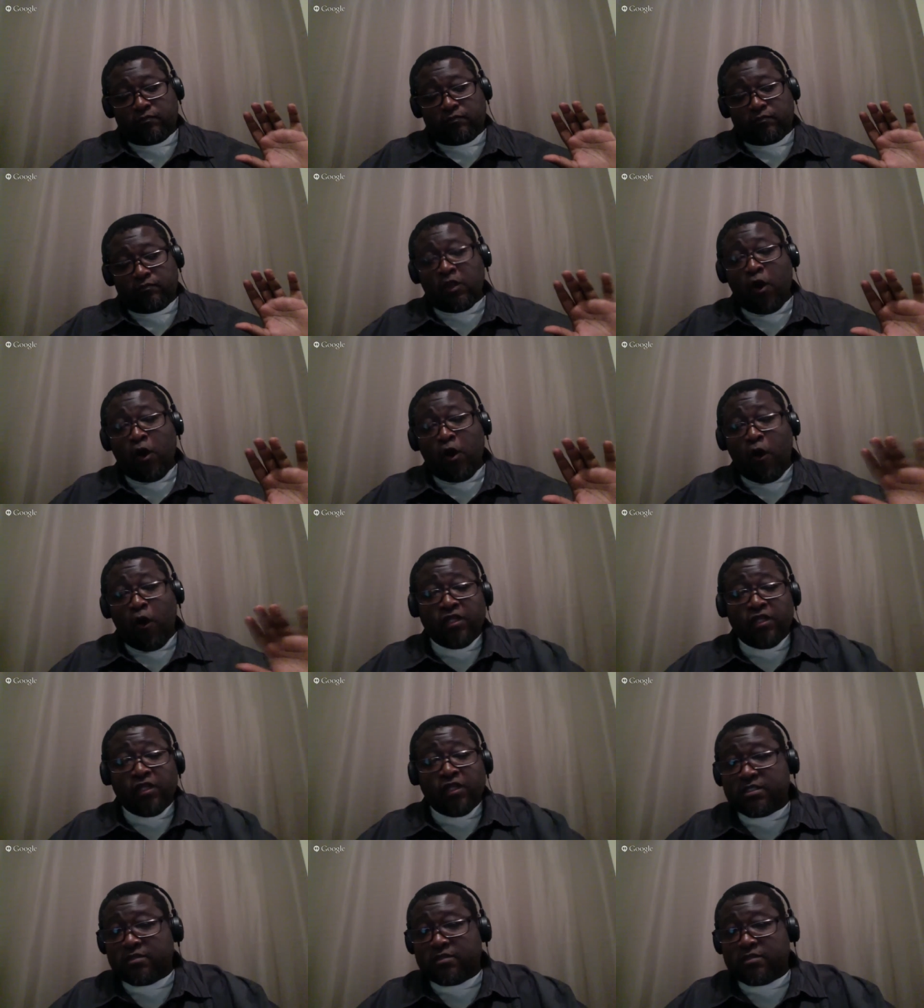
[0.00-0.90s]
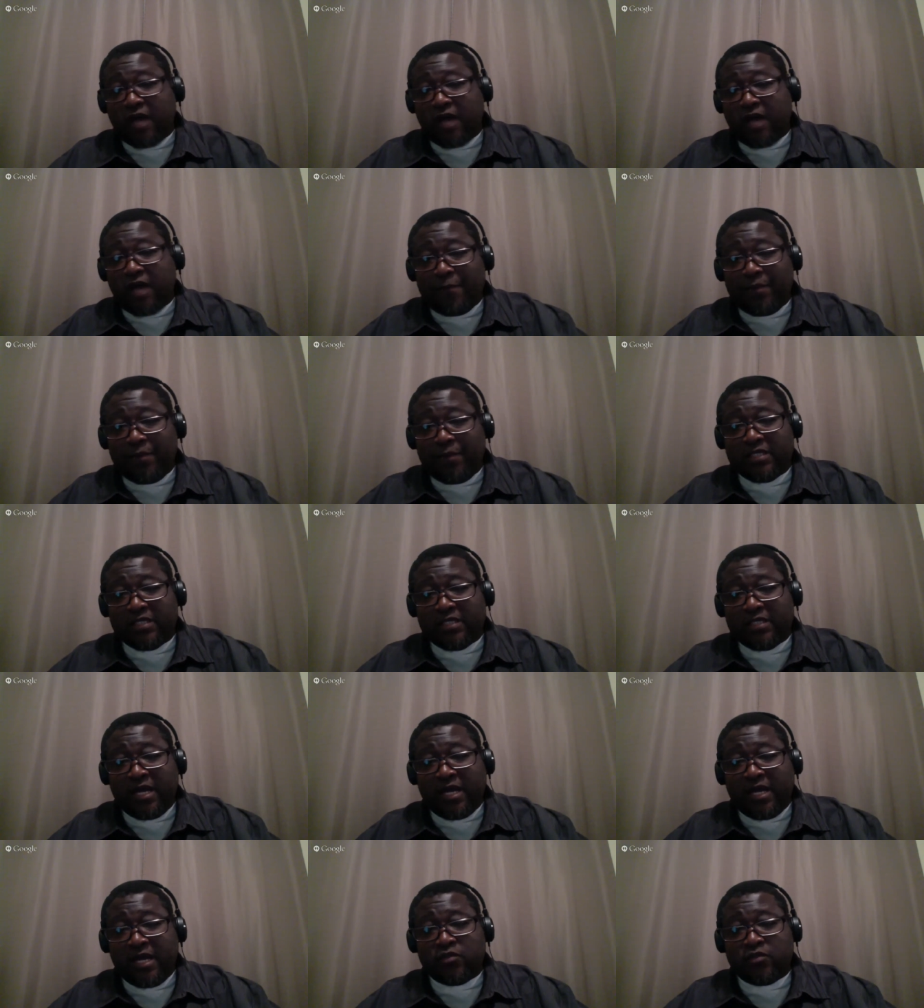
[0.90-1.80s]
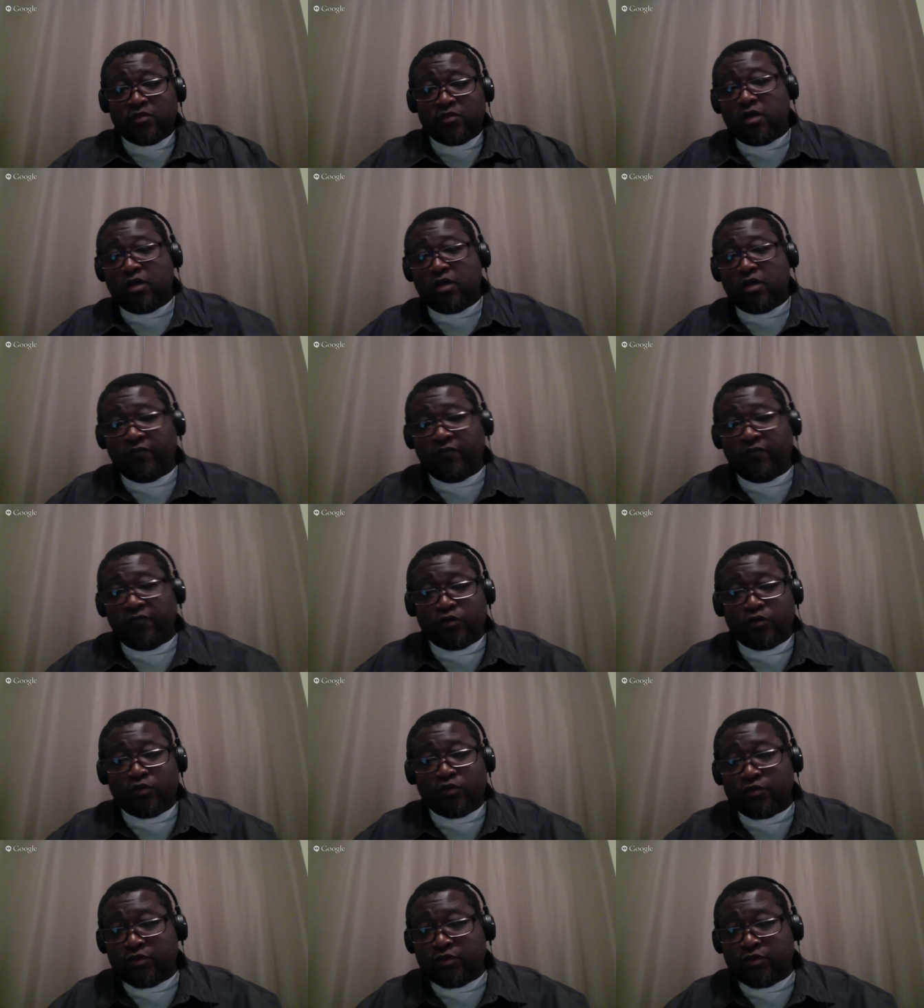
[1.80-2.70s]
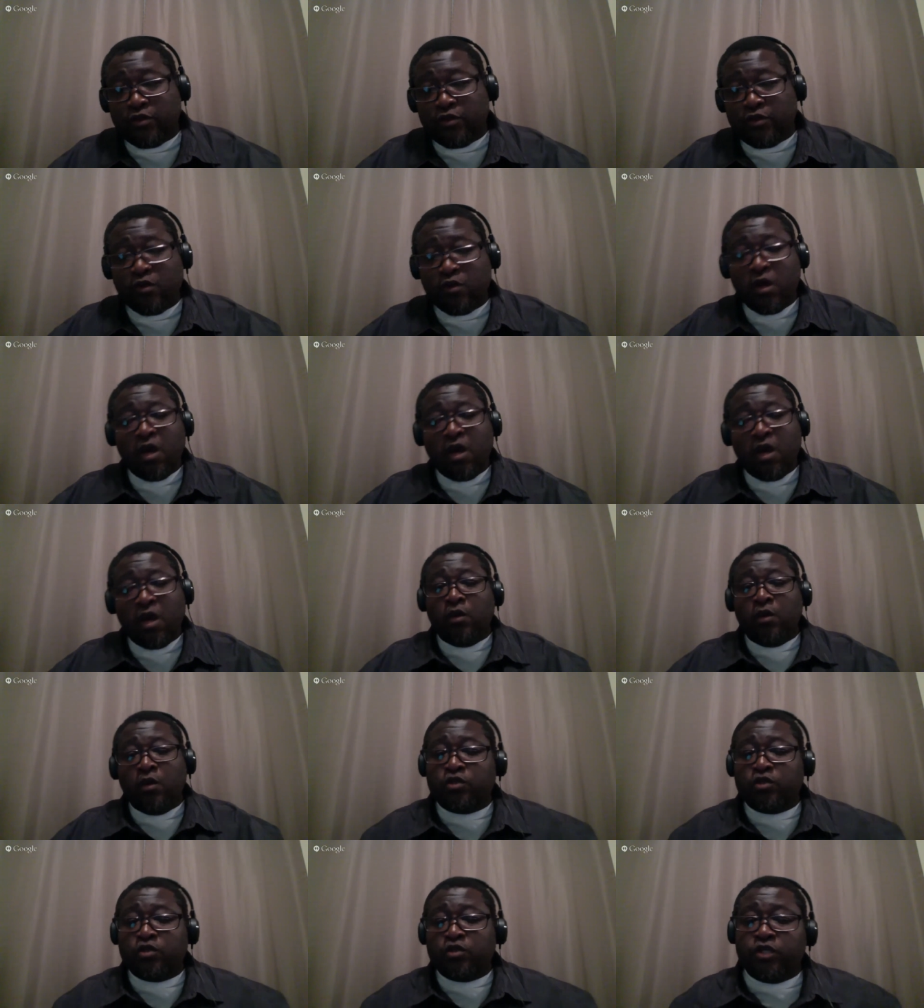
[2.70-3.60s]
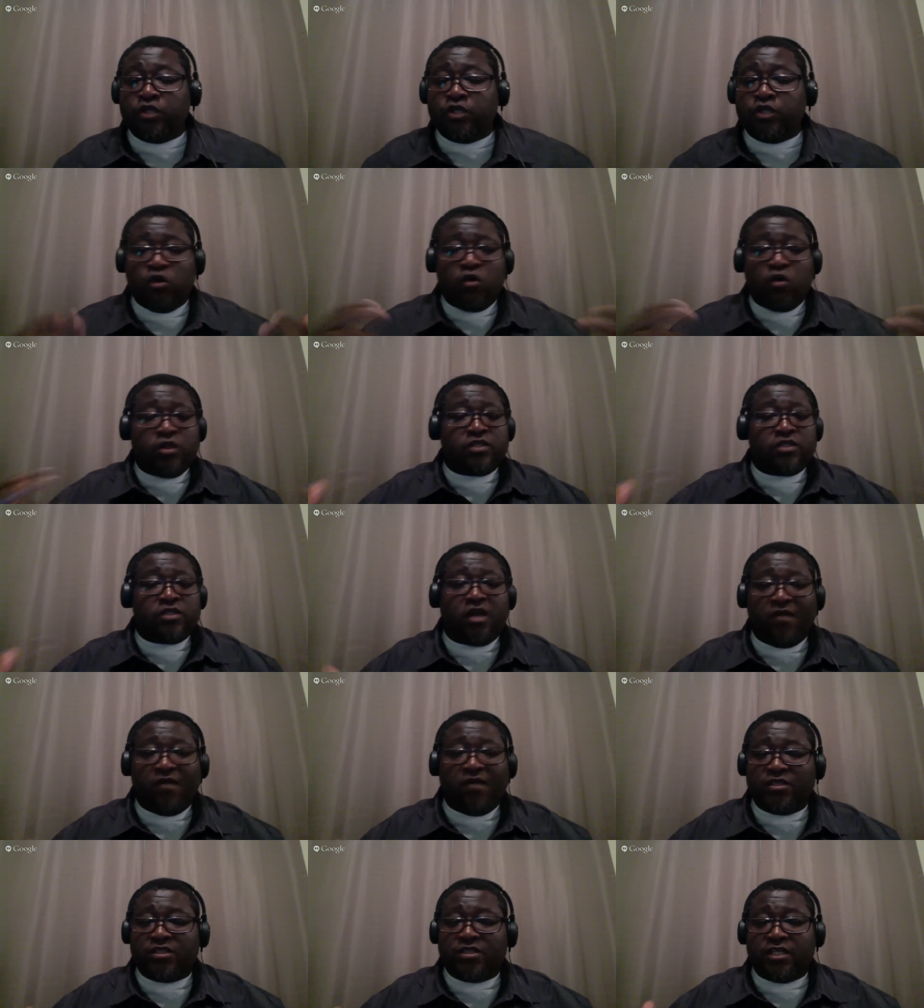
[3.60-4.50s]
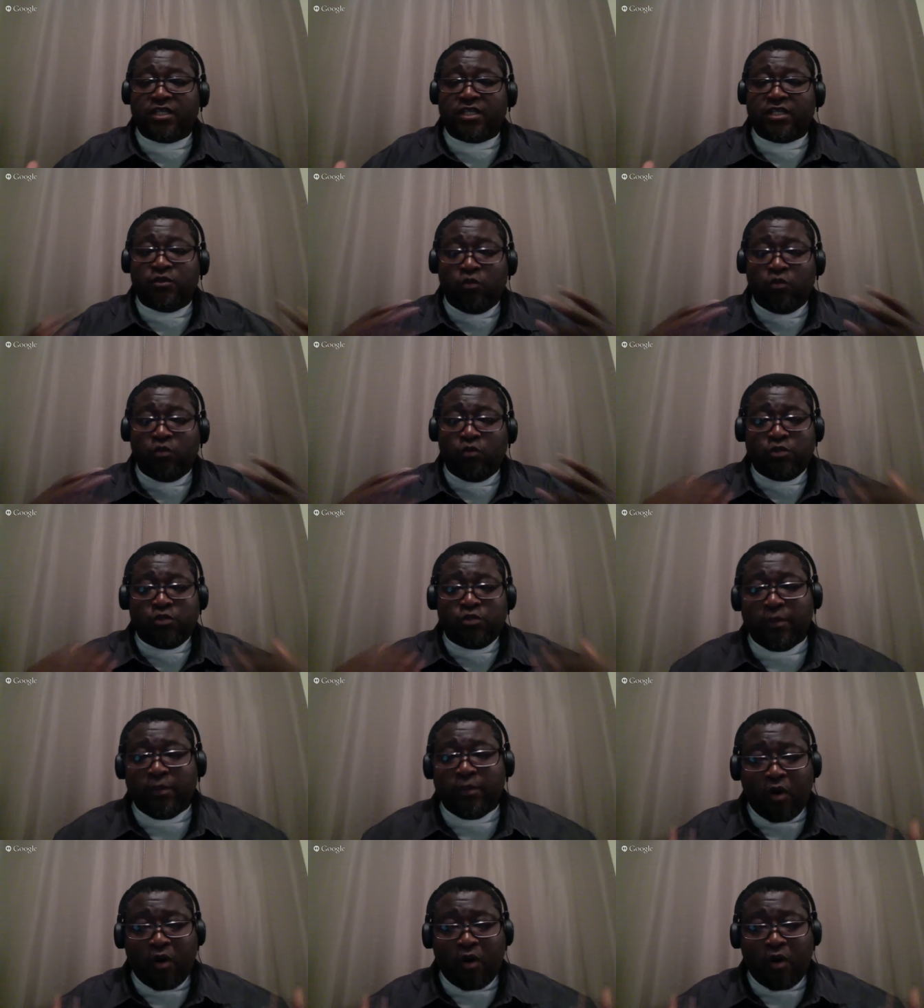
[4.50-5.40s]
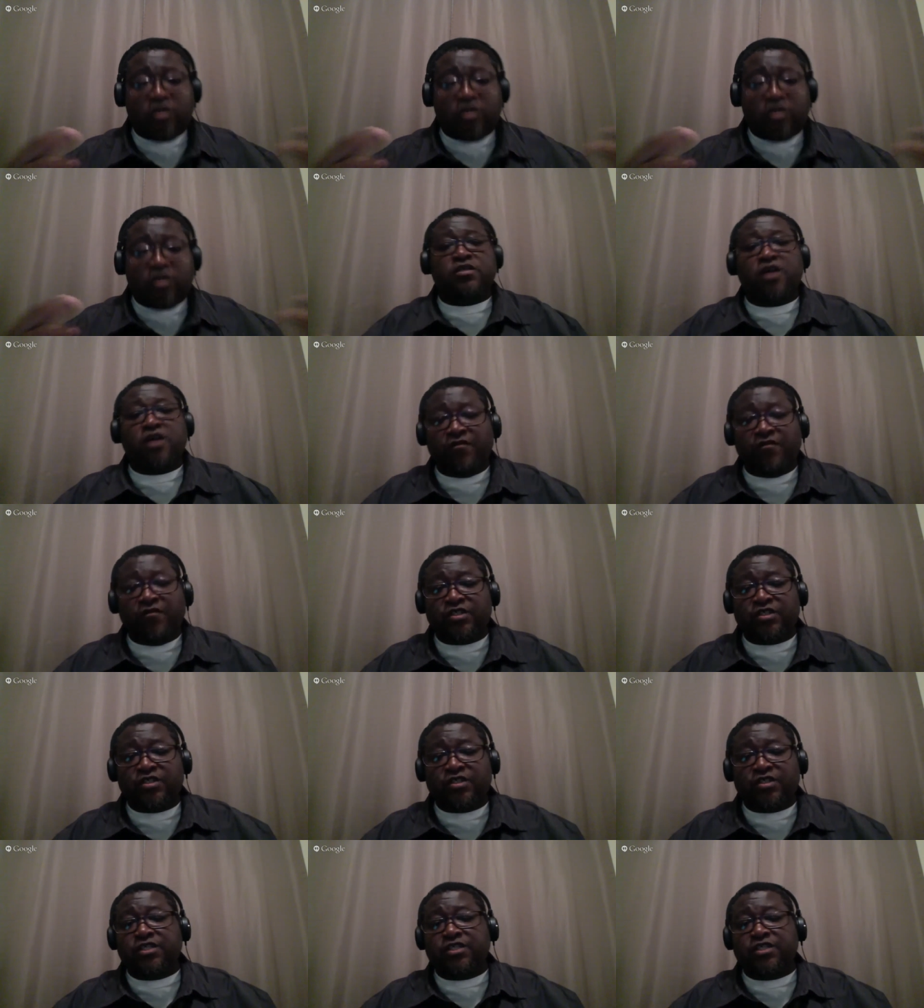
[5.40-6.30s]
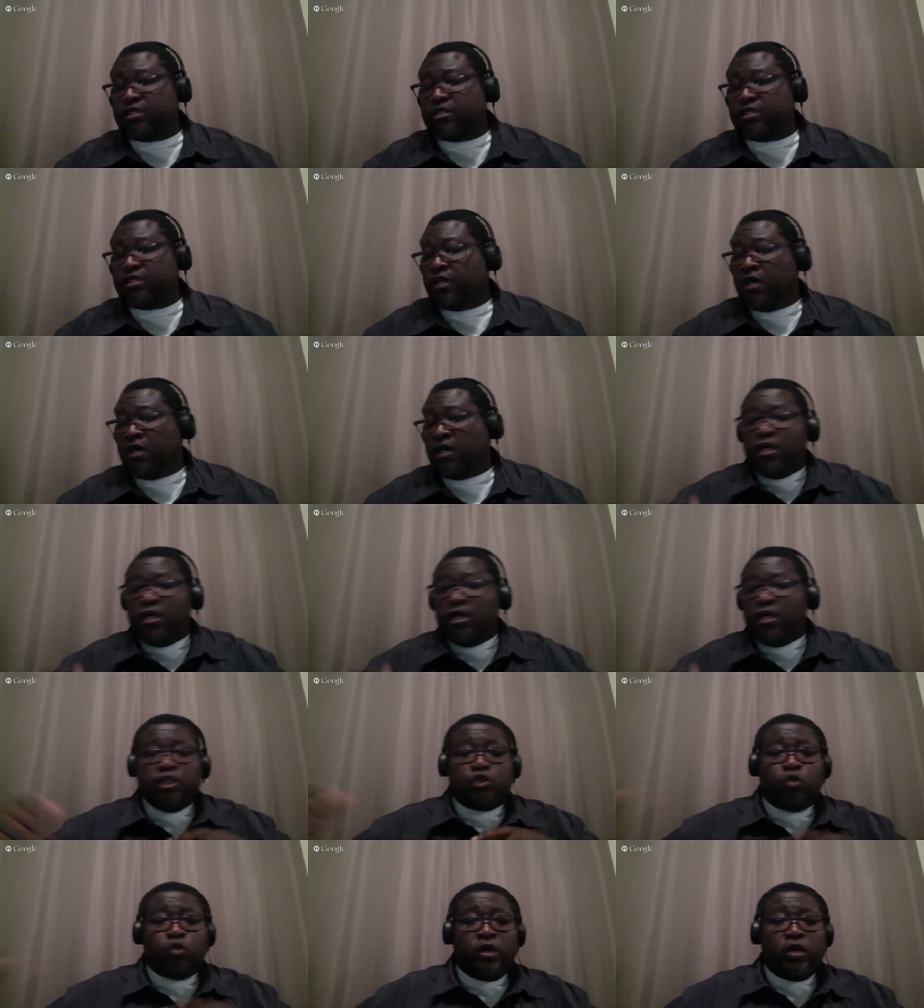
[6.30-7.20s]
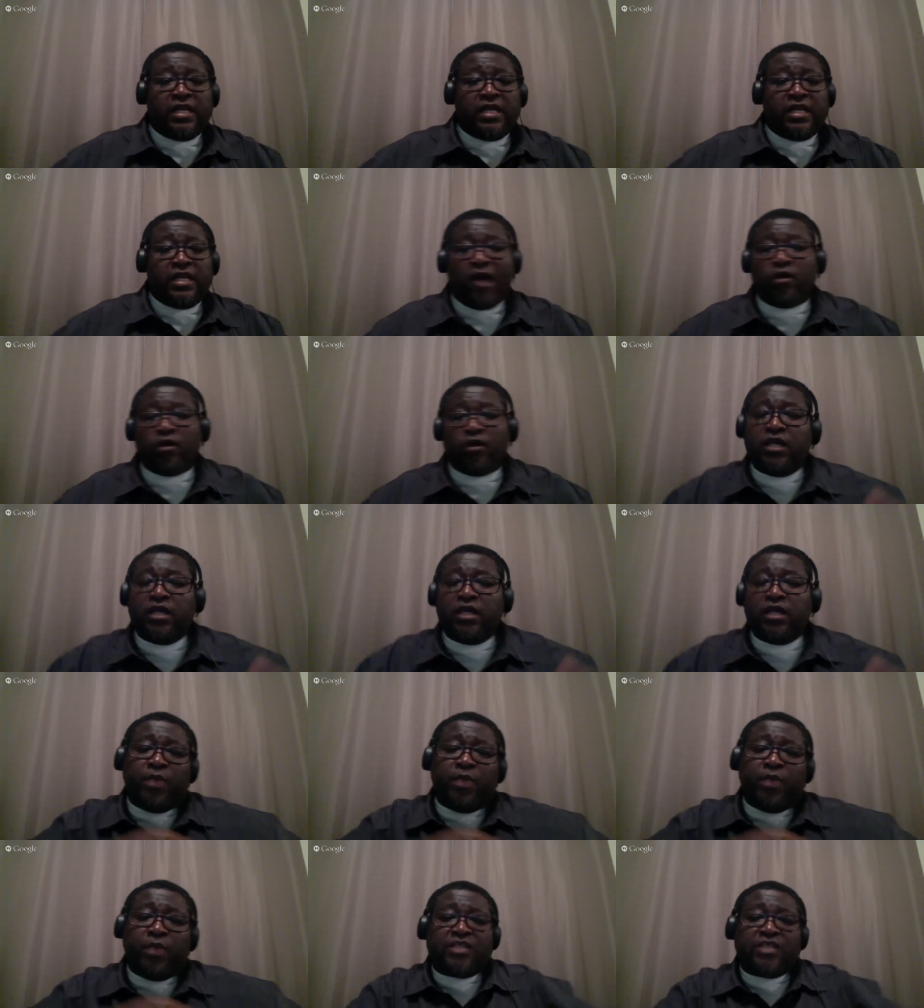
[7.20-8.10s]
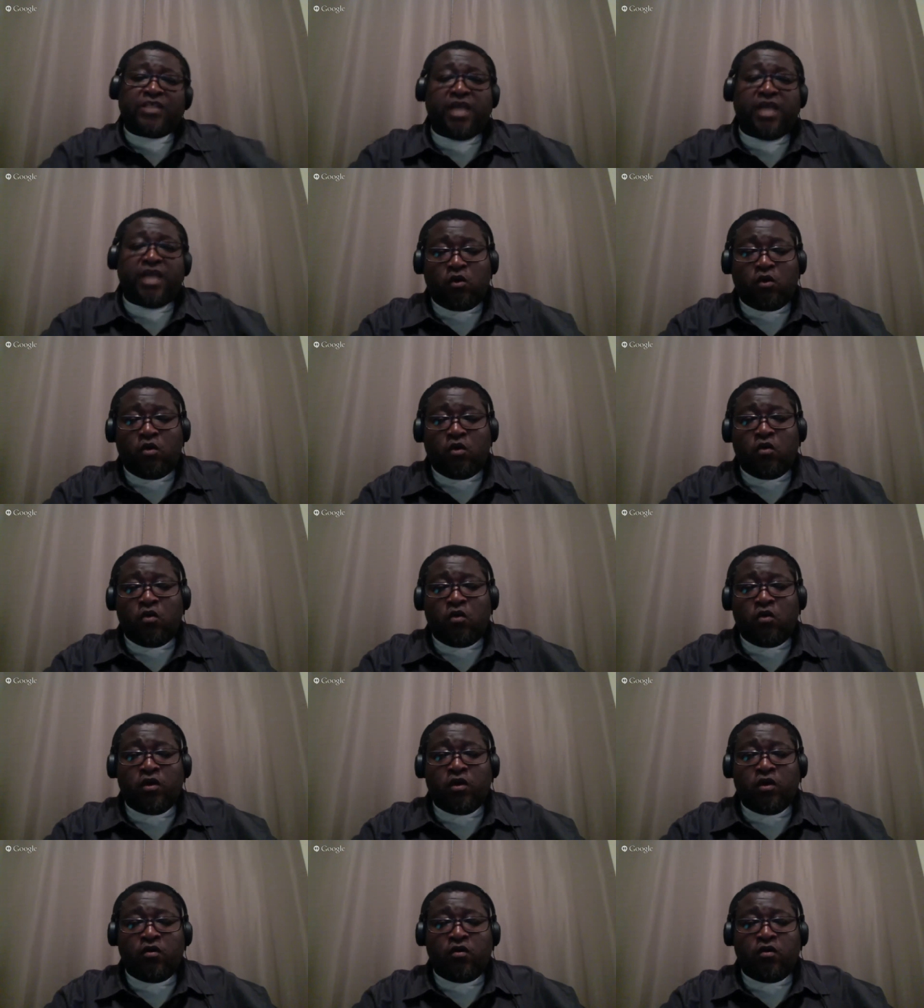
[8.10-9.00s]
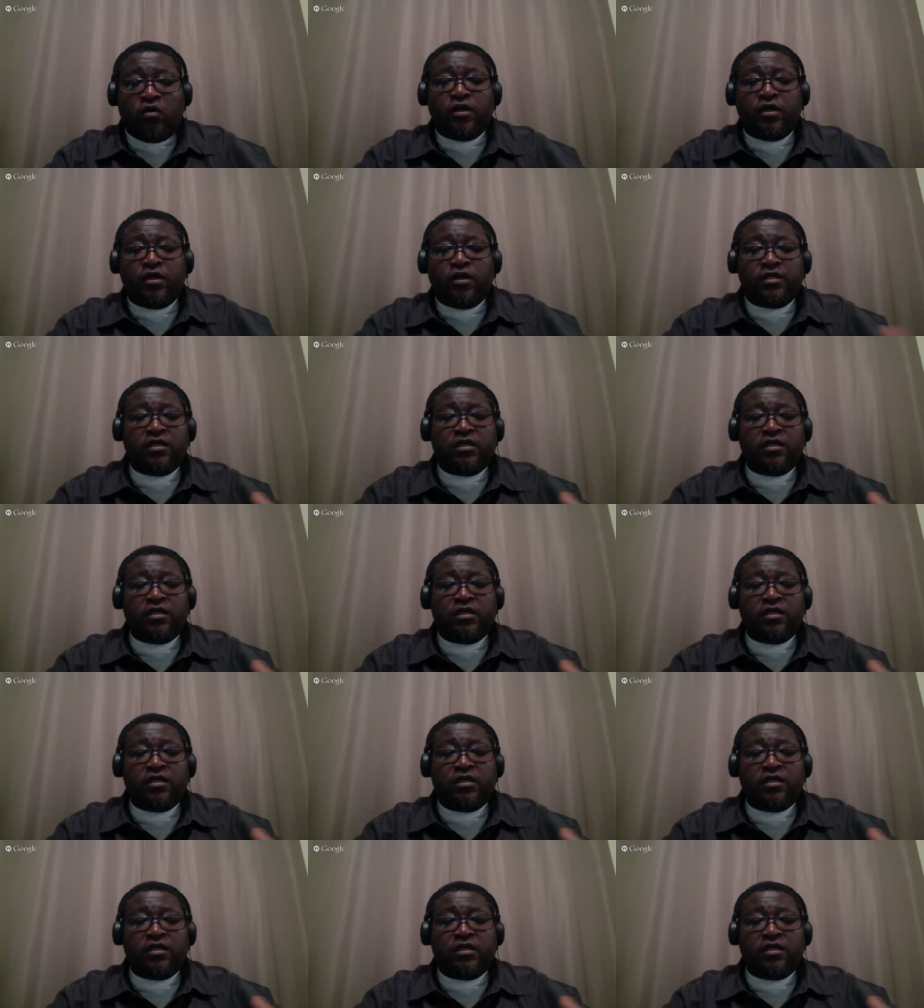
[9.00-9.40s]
hopefully this topic is not too controversial to you. We want you to join this conversation. We want you to be a part of this conversation. Tweet it out, get a back channel going on,